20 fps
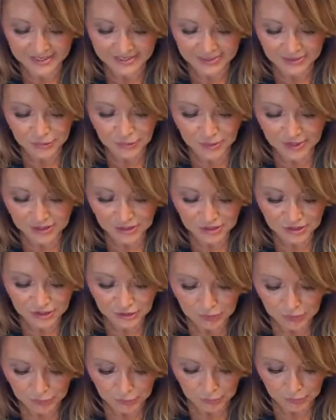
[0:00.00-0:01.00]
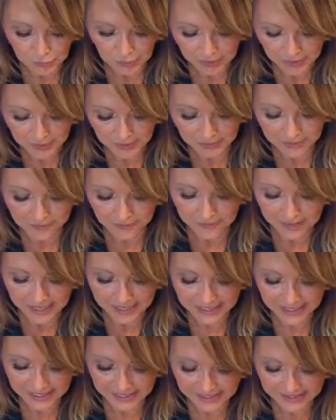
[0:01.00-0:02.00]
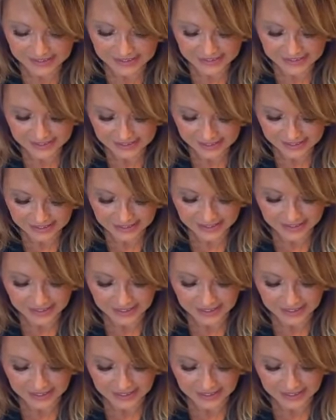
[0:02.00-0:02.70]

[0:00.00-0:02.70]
And it's going to make it